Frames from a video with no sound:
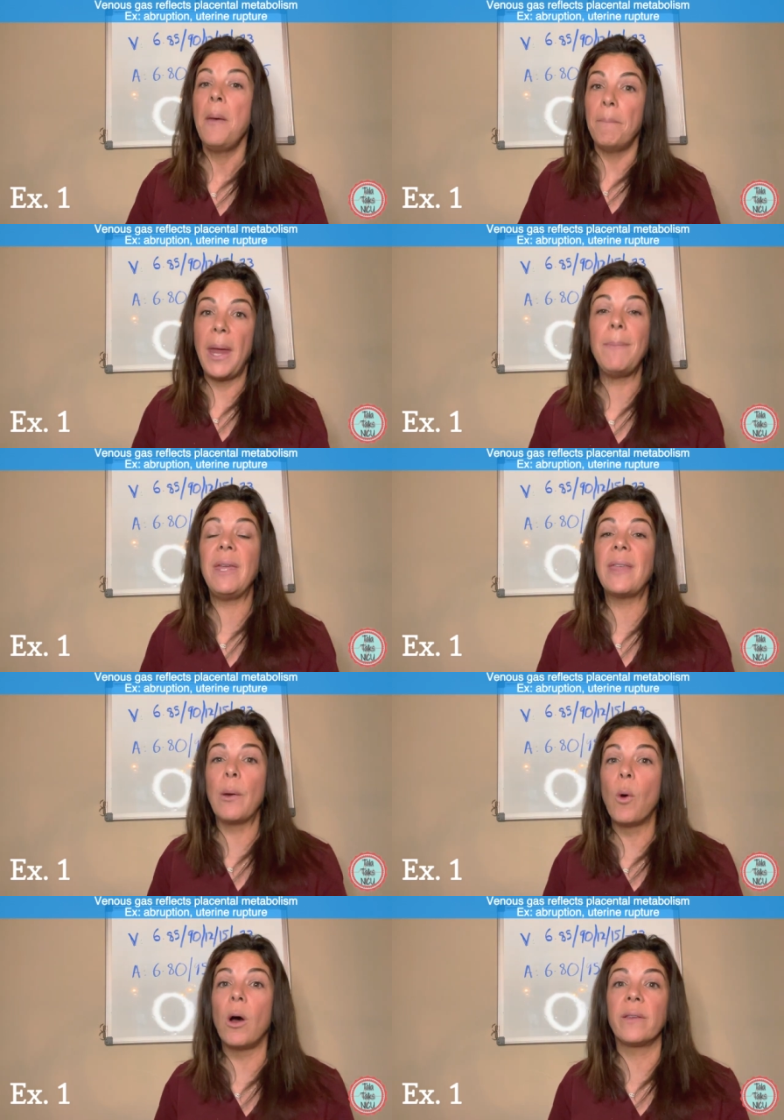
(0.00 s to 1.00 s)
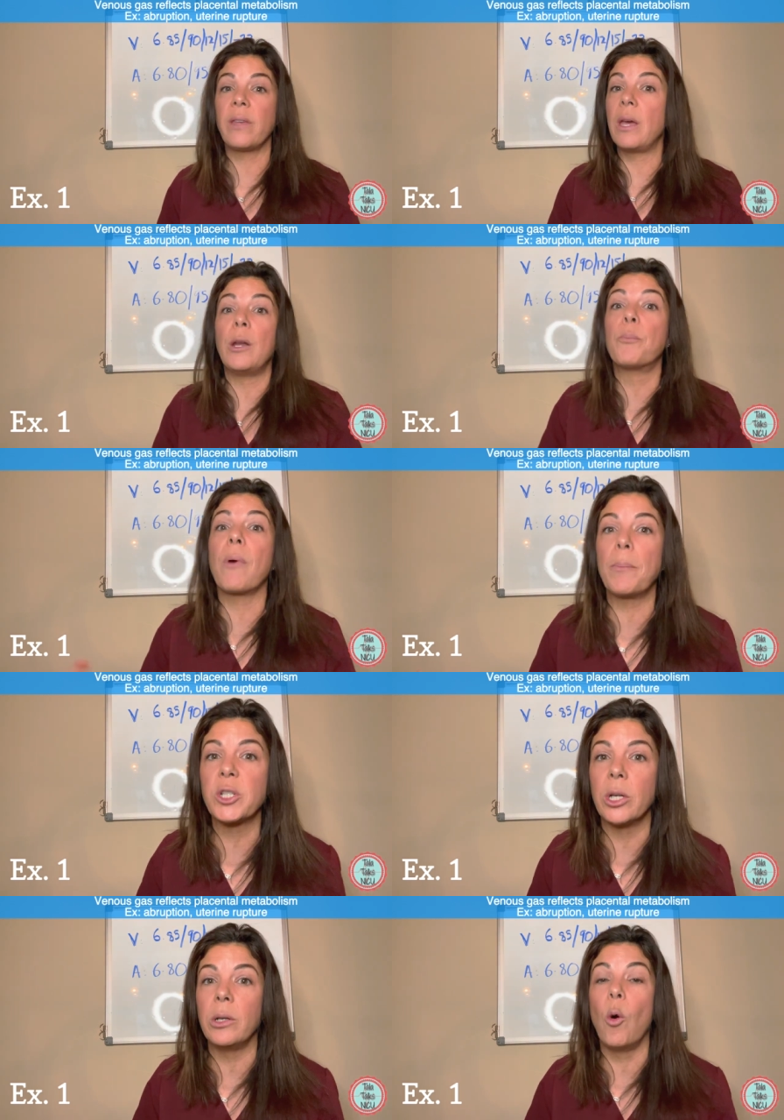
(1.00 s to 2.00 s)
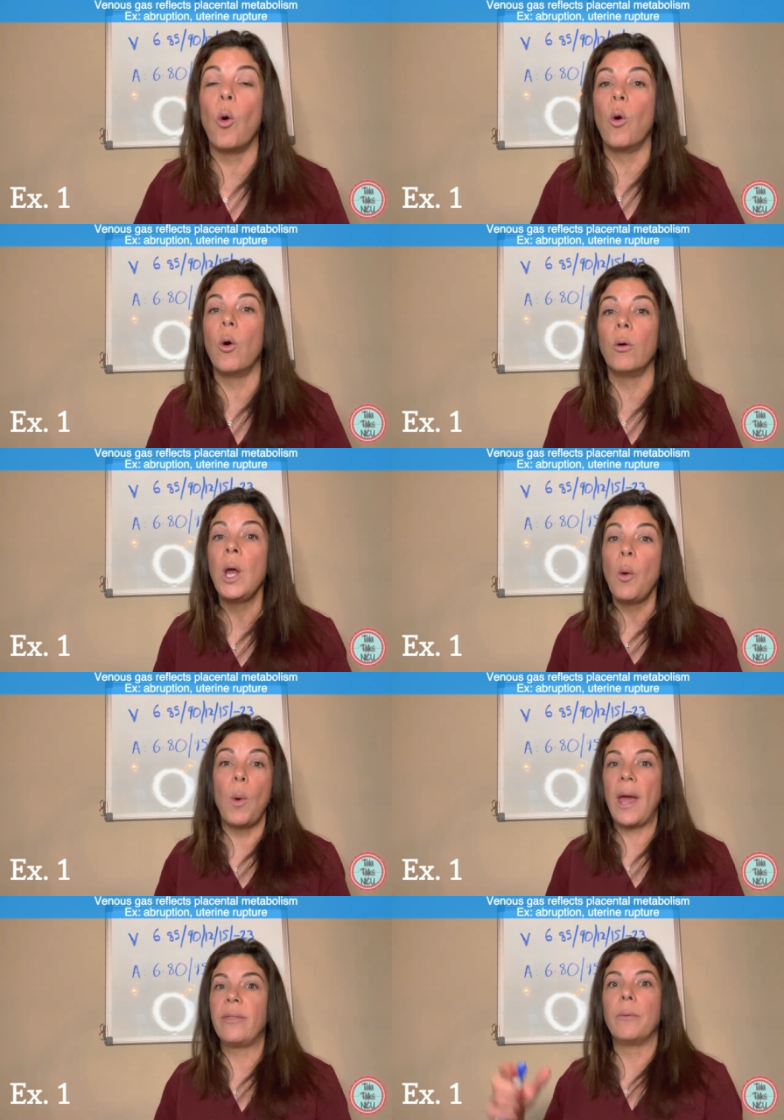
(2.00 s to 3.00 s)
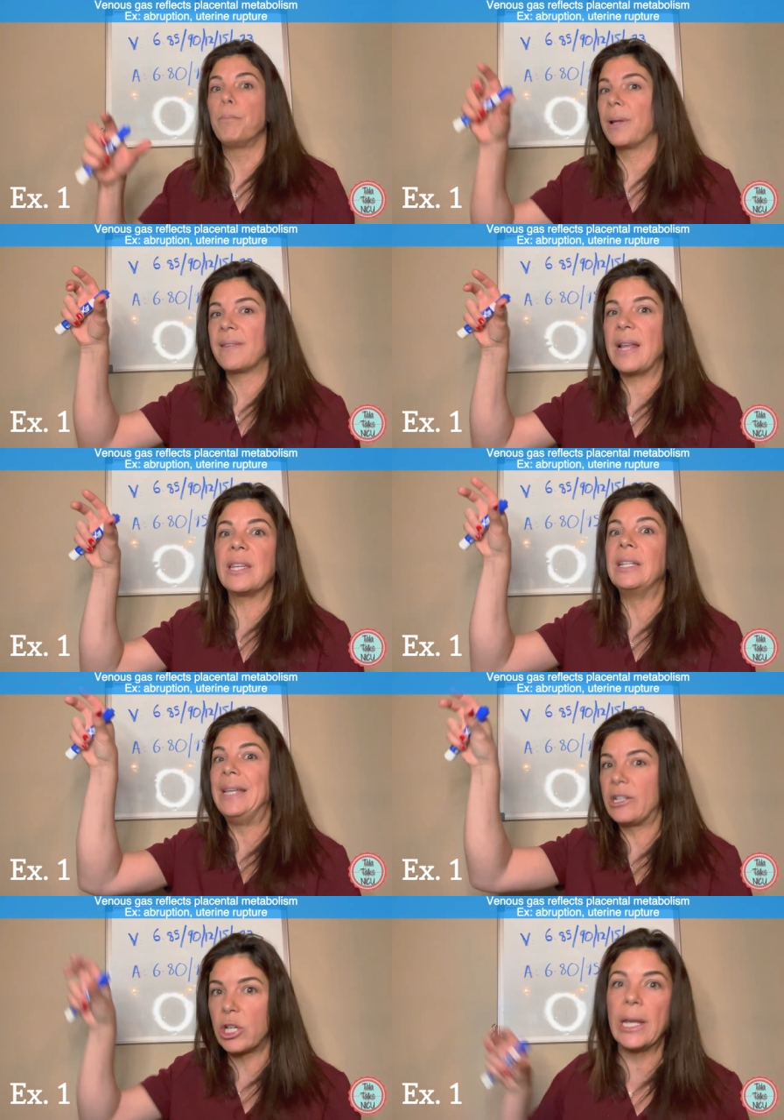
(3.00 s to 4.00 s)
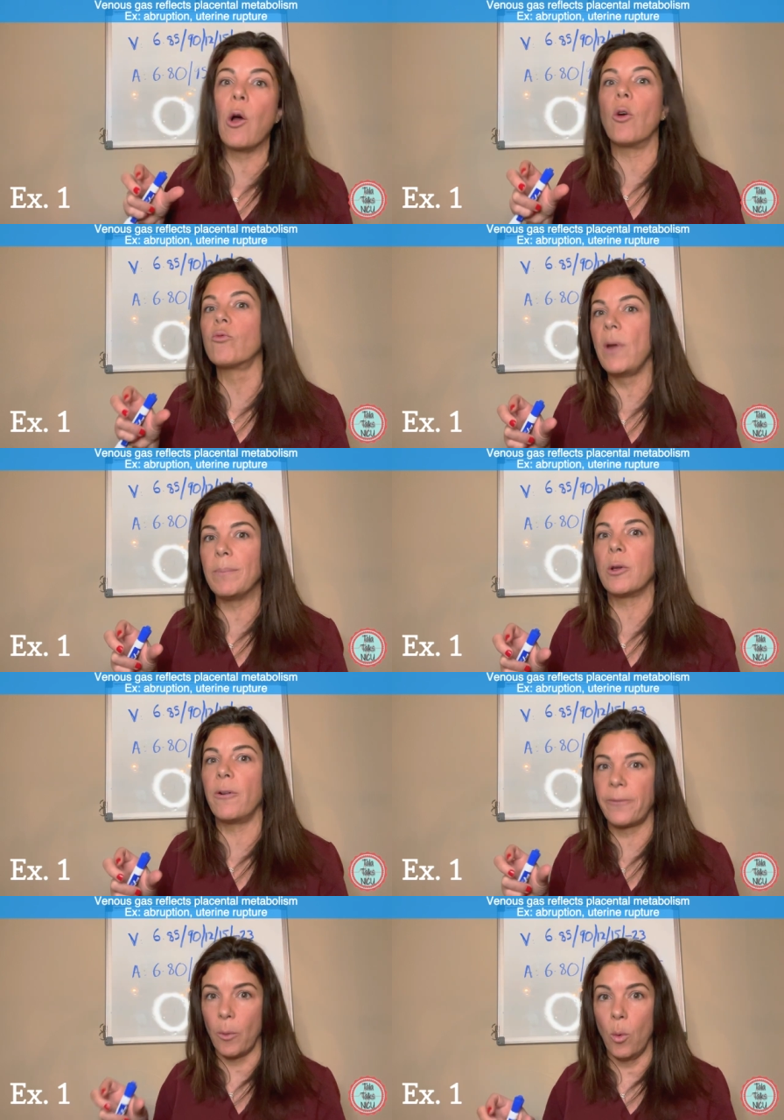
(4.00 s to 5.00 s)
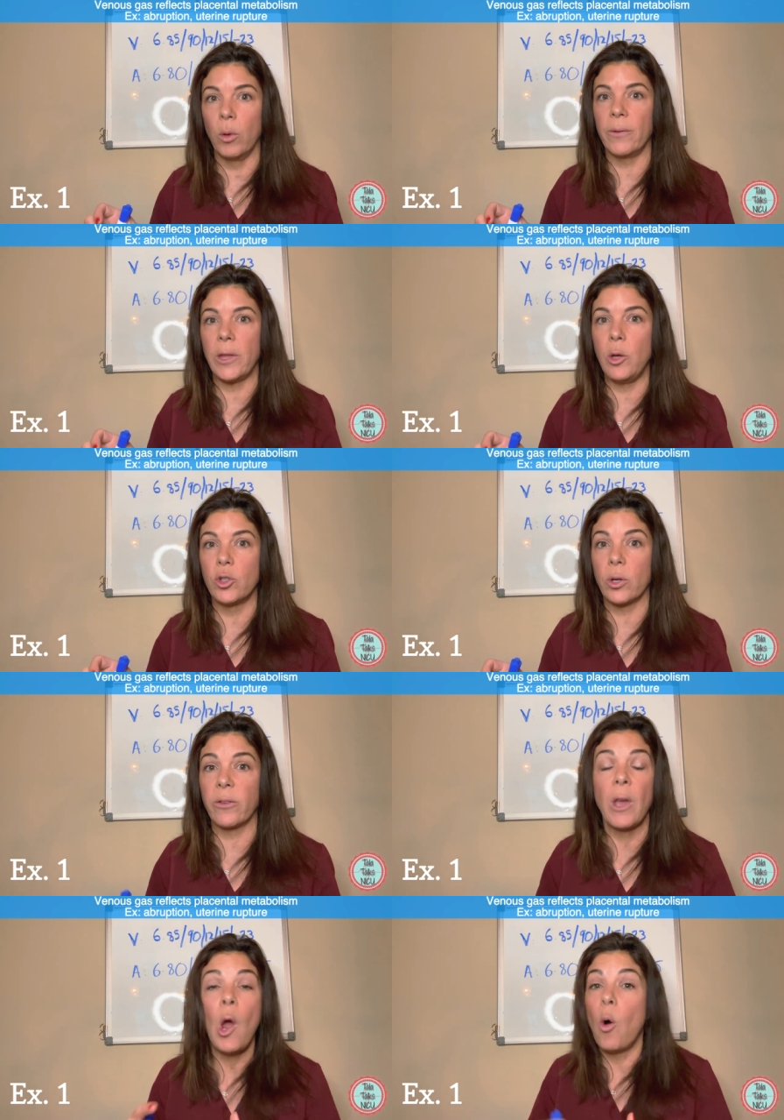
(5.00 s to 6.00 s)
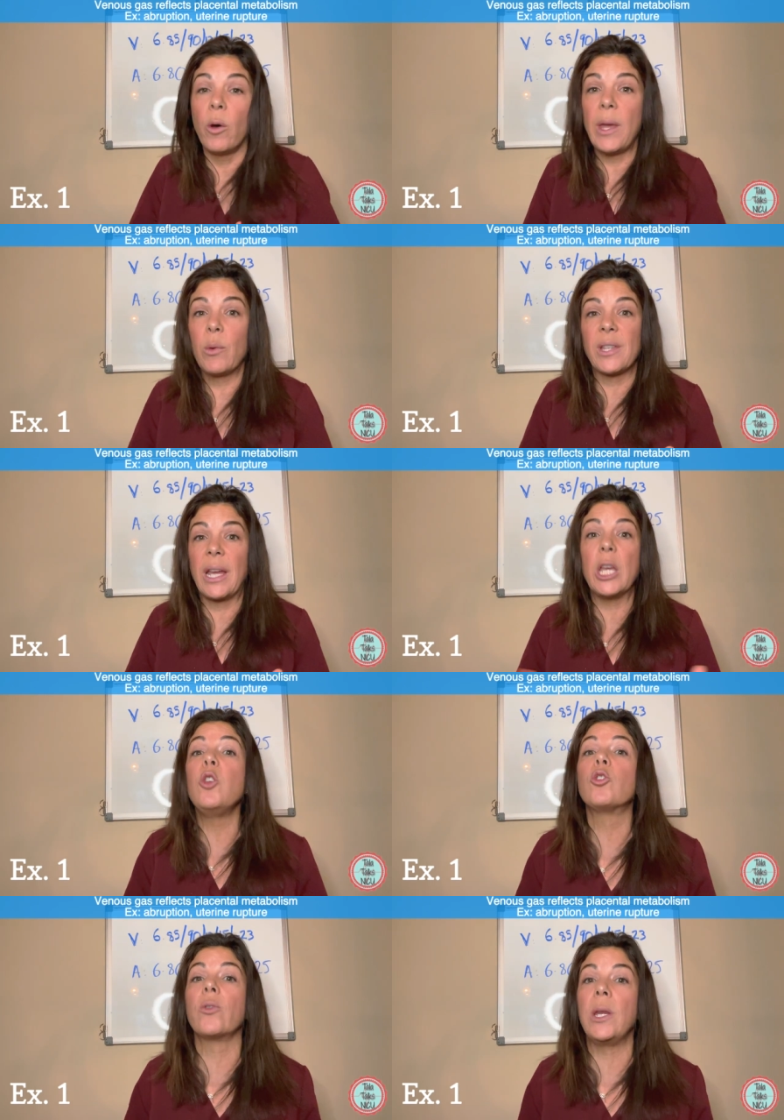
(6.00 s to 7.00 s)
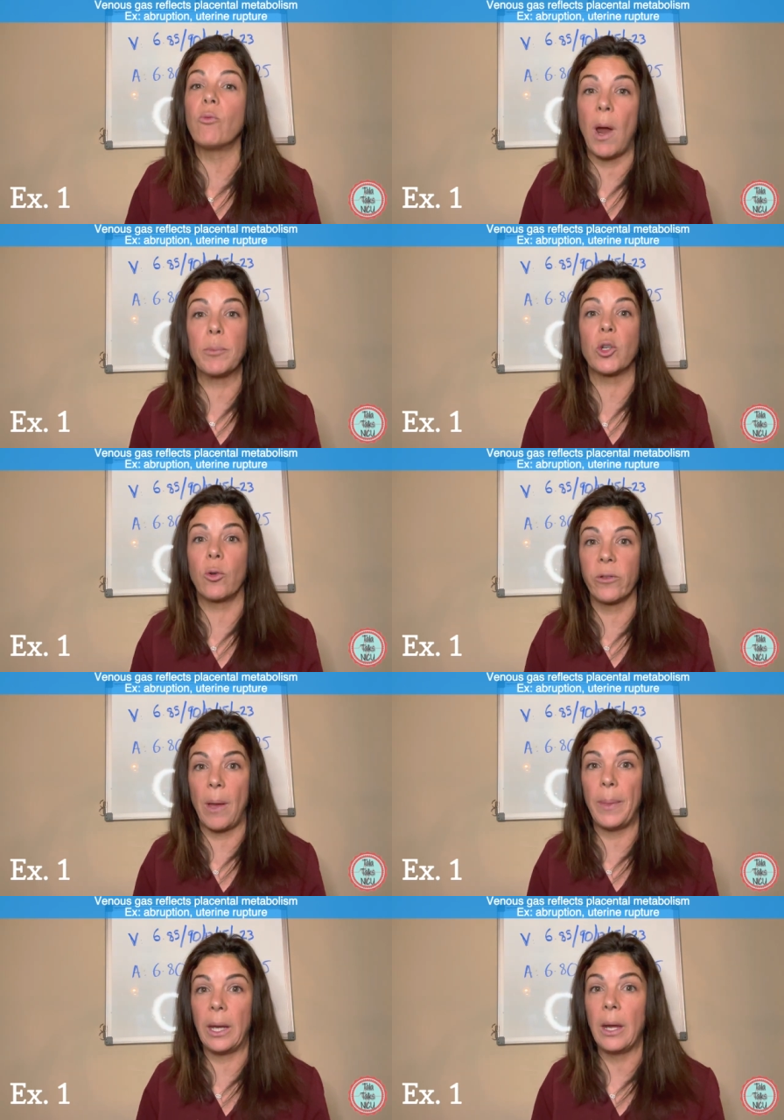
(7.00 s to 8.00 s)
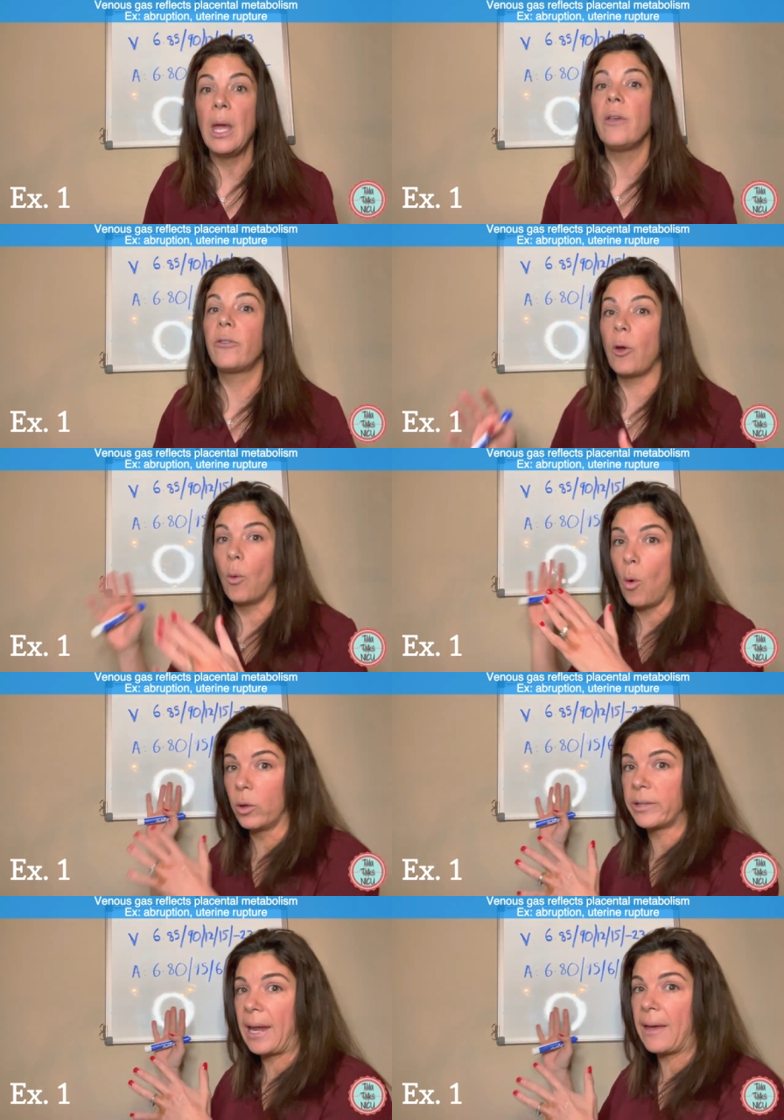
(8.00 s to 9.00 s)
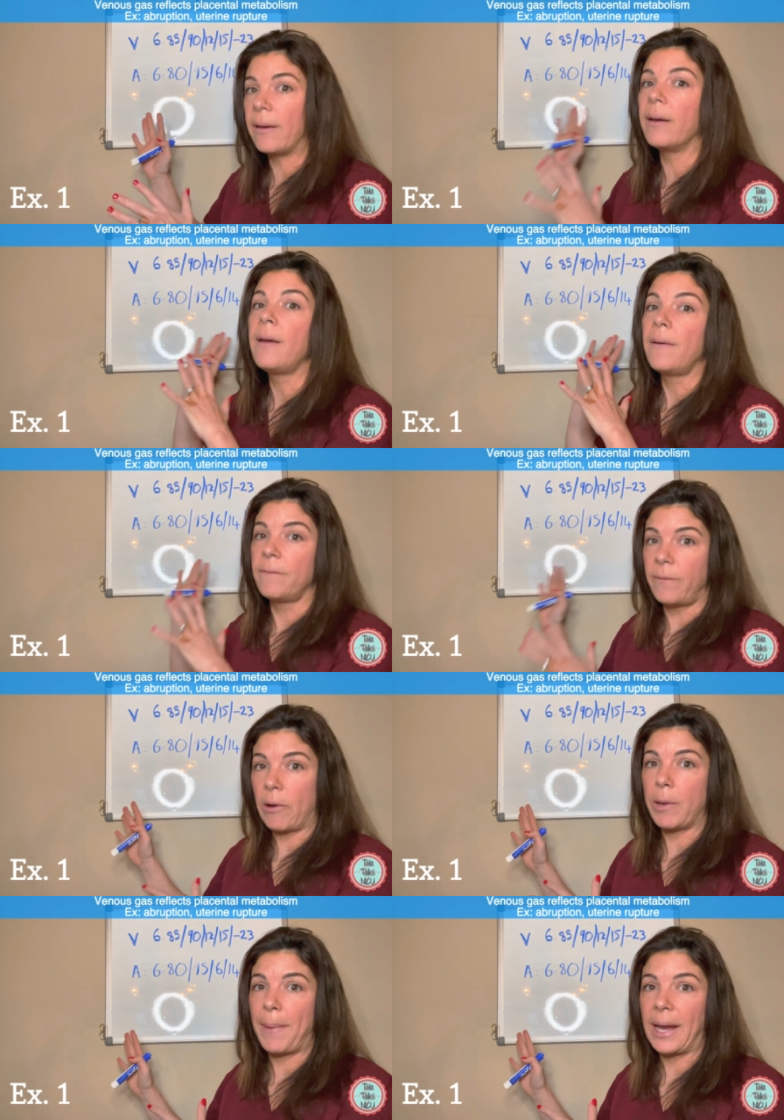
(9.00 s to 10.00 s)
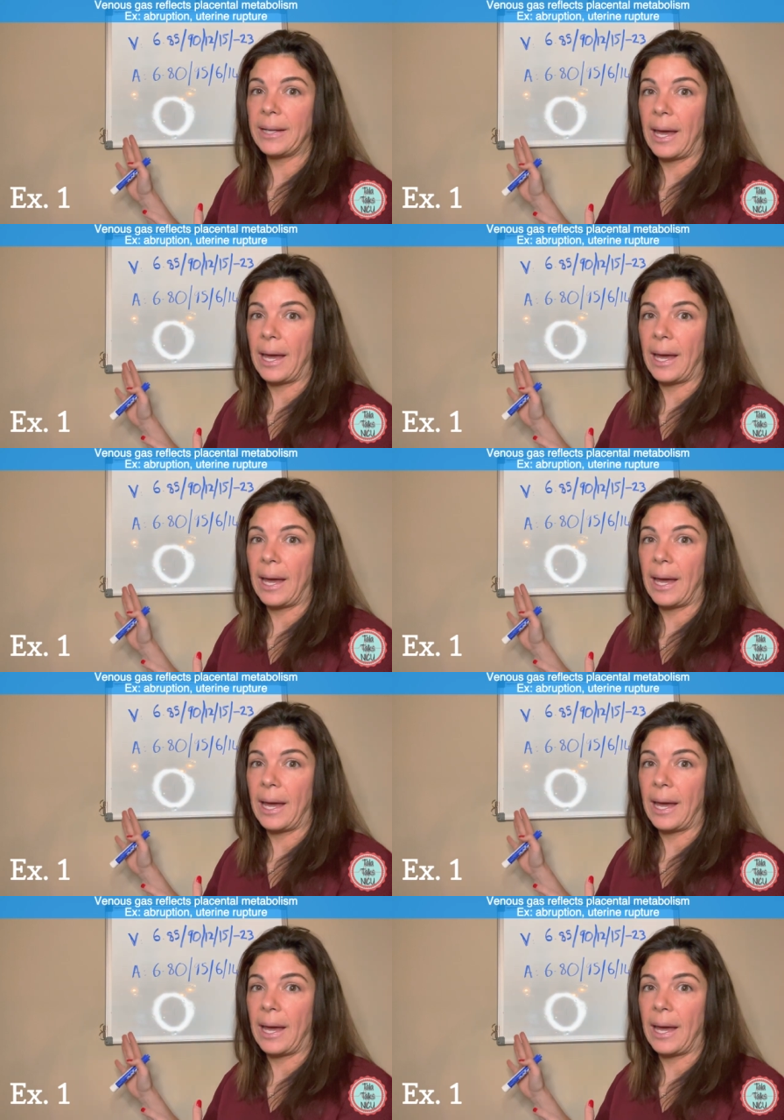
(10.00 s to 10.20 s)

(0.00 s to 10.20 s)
Maybe there was an abruption or where the placenta literally got ripped off the wall of the uterus, or there was like a uterine rupture or something. So altogether, very bad